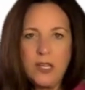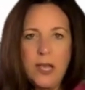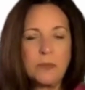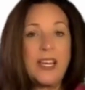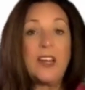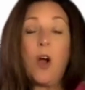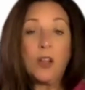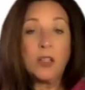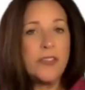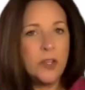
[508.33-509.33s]
I'm bringing
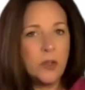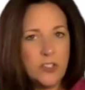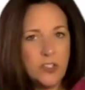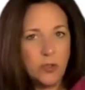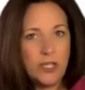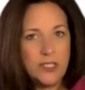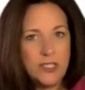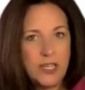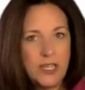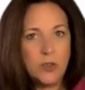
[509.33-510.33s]
all of the original
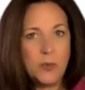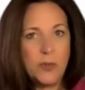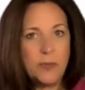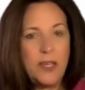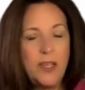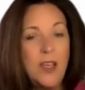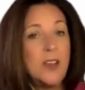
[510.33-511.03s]
containers with me,